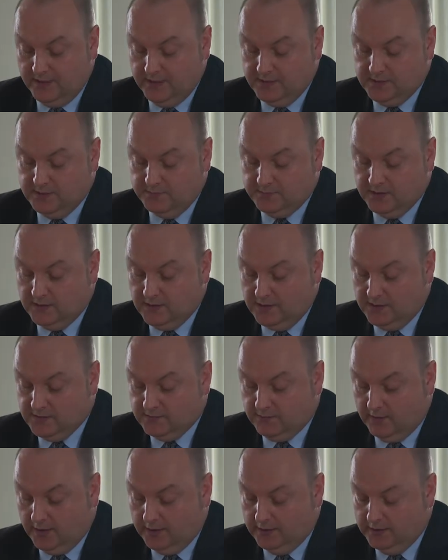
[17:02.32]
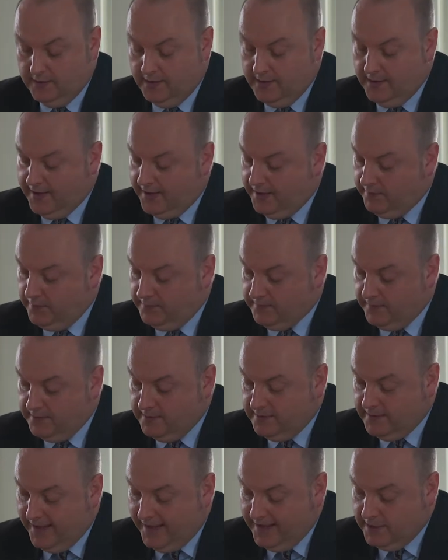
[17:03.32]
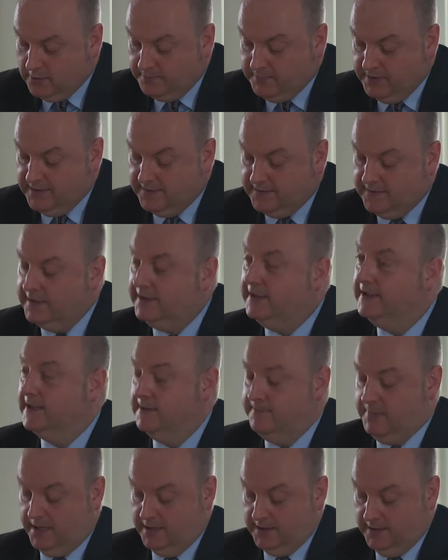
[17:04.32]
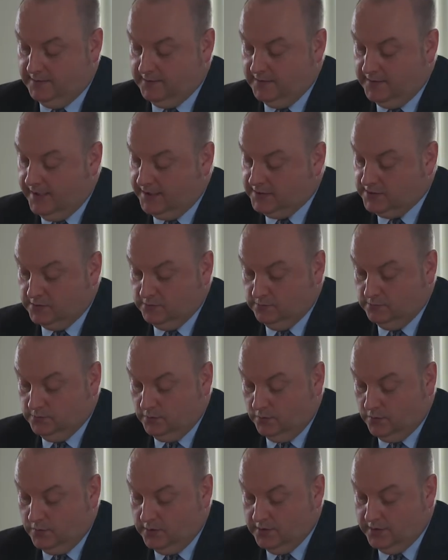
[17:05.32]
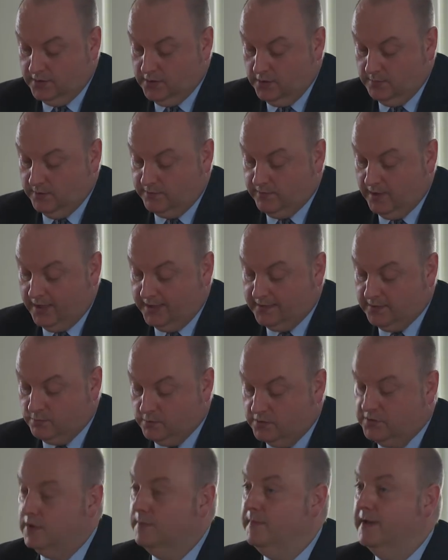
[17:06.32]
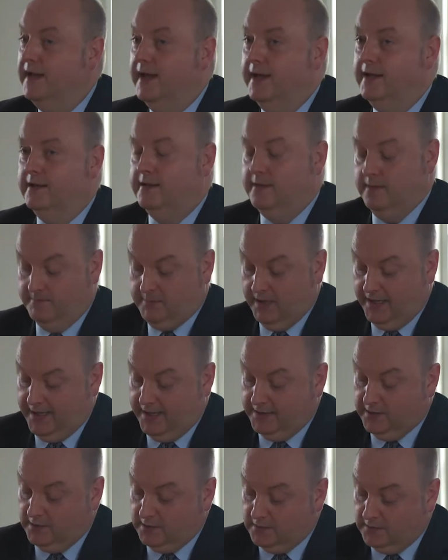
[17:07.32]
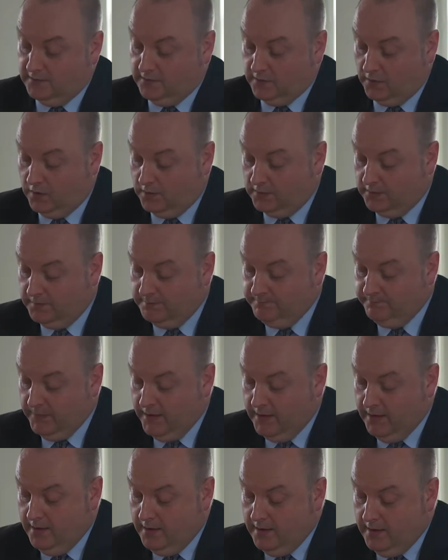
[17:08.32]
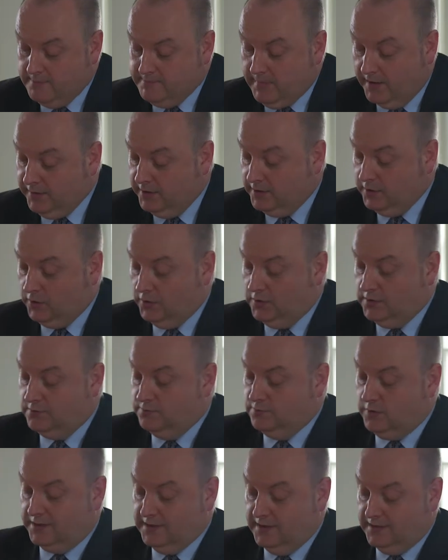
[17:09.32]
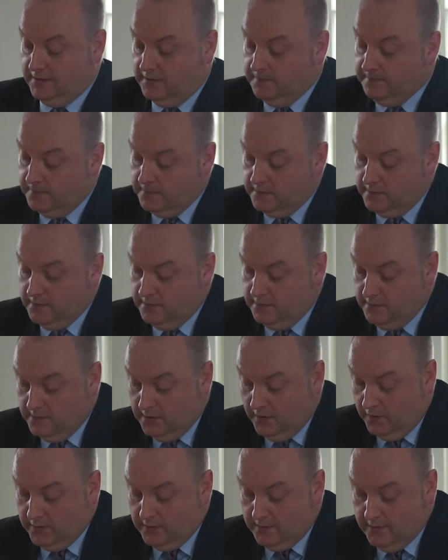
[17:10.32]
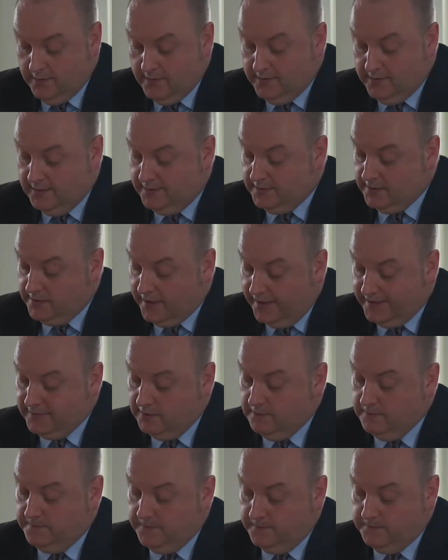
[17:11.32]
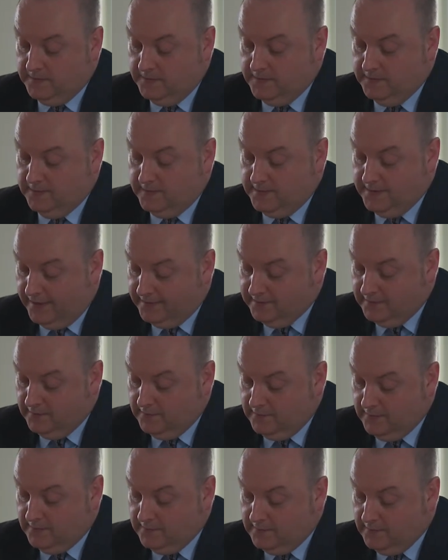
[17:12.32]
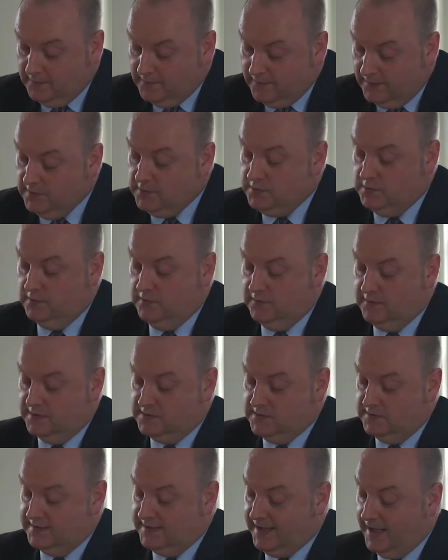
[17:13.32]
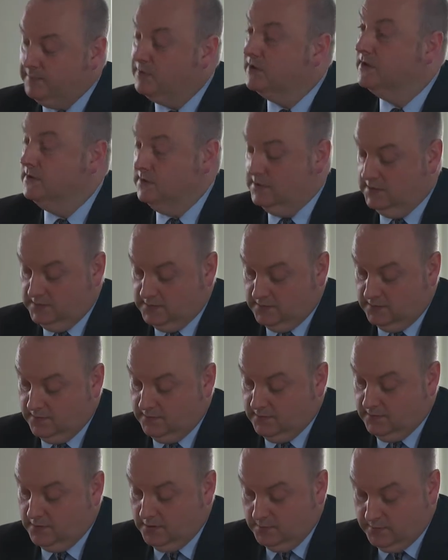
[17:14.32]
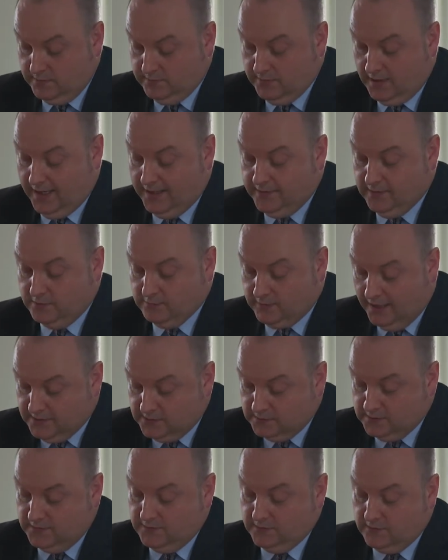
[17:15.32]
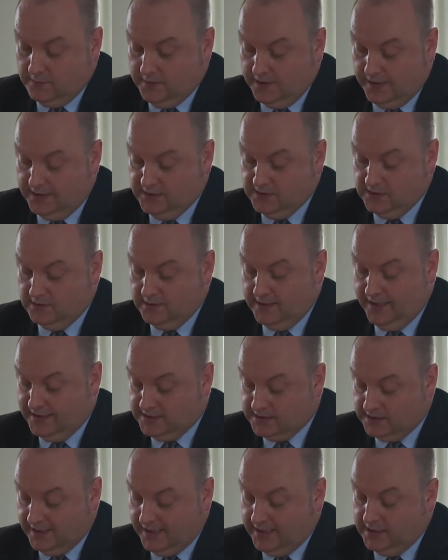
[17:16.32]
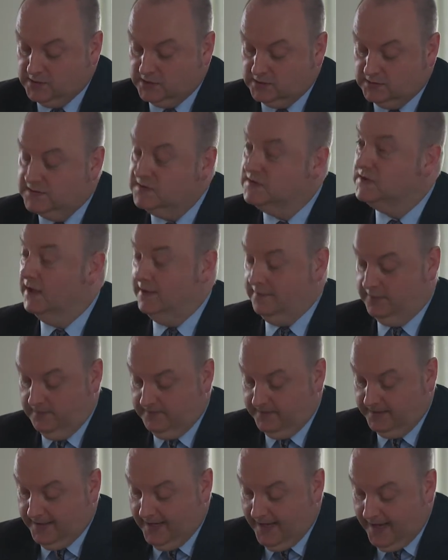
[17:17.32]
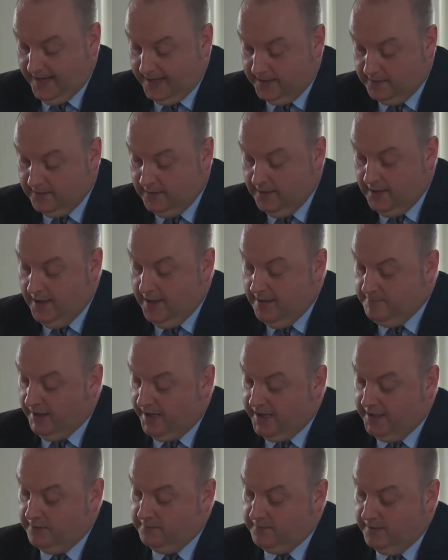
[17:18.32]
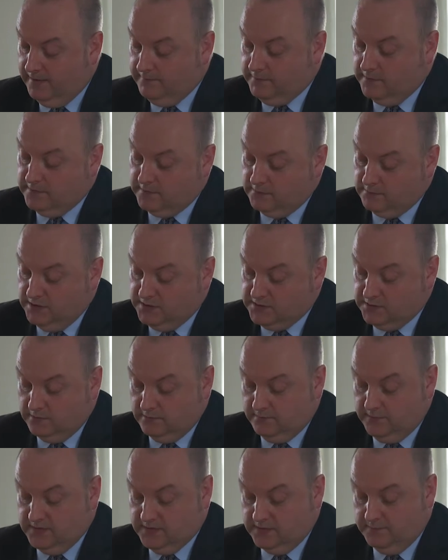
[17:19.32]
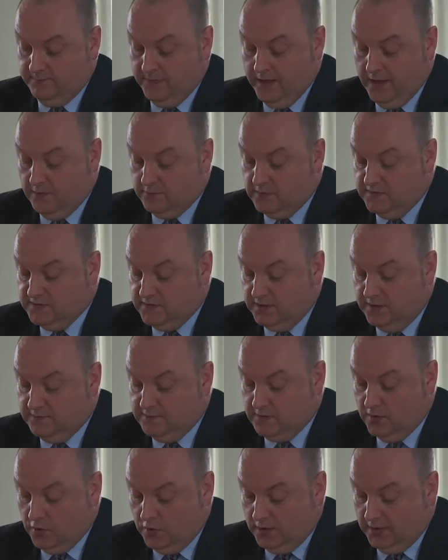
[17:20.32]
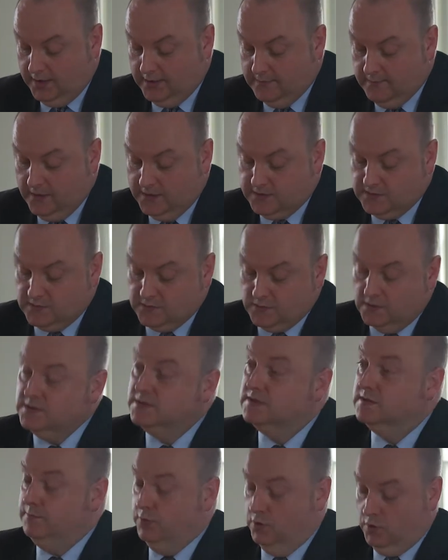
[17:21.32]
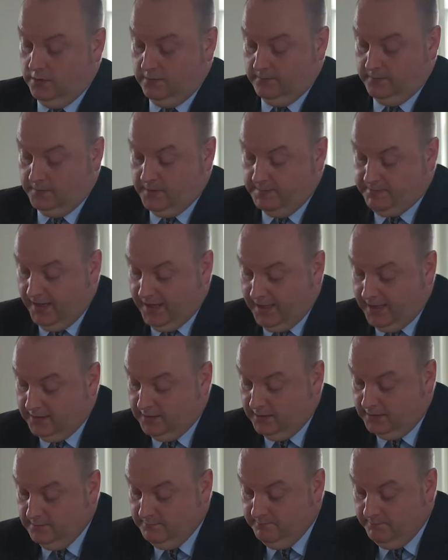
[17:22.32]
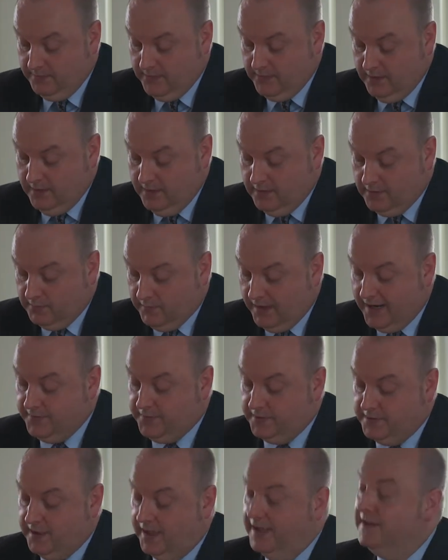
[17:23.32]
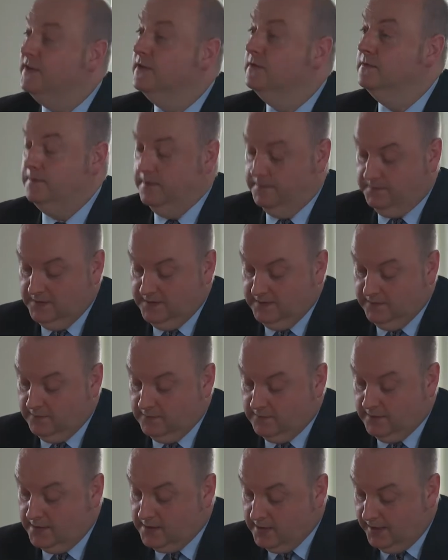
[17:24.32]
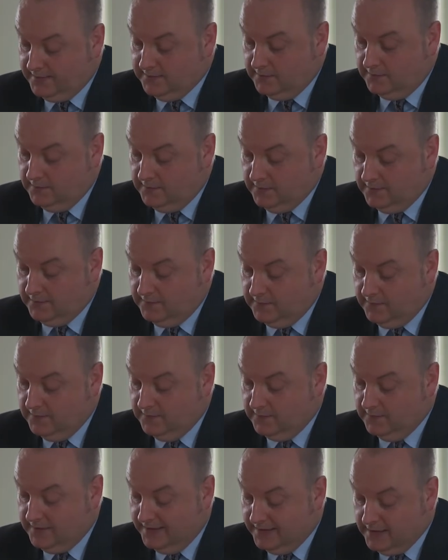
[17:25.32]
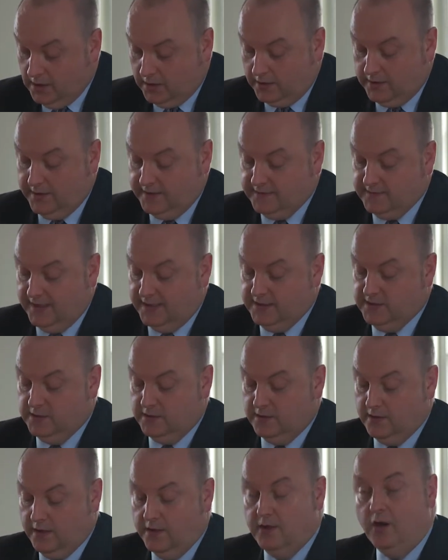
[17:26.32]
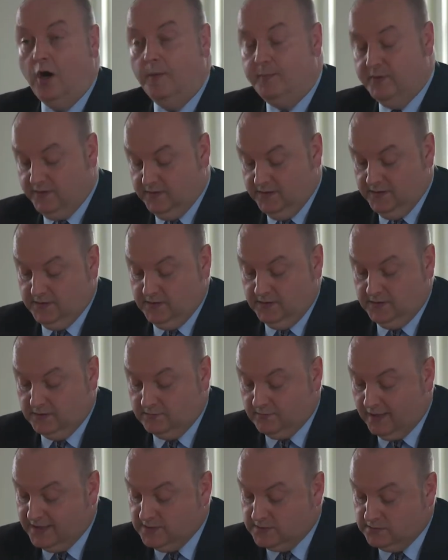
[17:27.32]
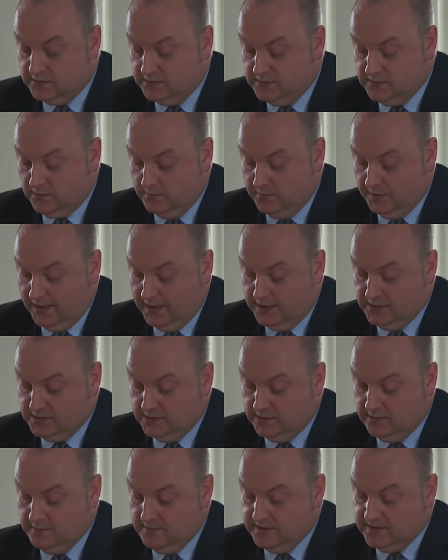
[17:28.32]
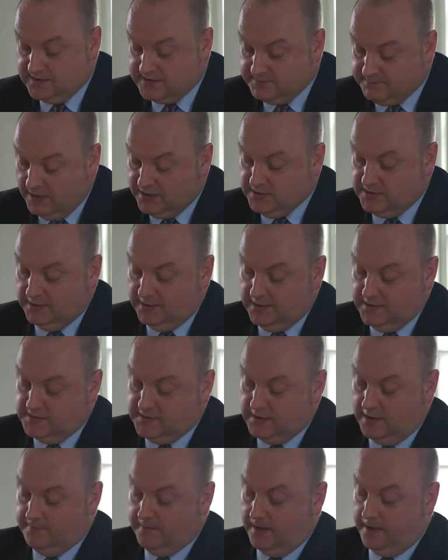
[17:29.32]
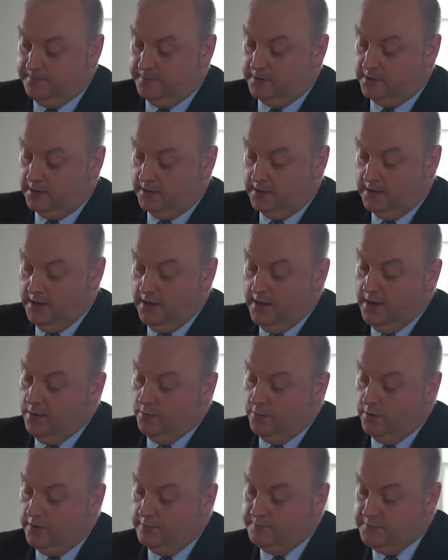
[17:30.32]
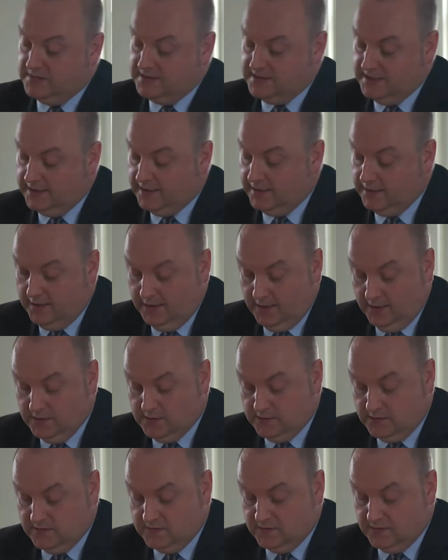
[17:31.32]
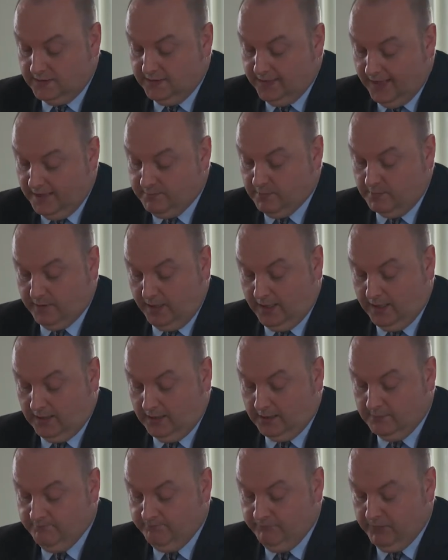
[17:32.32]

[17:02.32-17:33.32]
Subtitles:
Egypt and Israel. However, ALP thinking about international law and human rights were dominated by other concerns. Murray Goot and Rodney Tiffin note the 1950s and 1960s issues such as labour conditions, human rights, racial discrimination, educational and scientific aid, part of Evatt's original vision, received early and strong support from the party. Throughout the 1950s and 1960s, decolonisation and opposition to racial discrimination, especially in South Africa, were of particular interest to the Labor Party.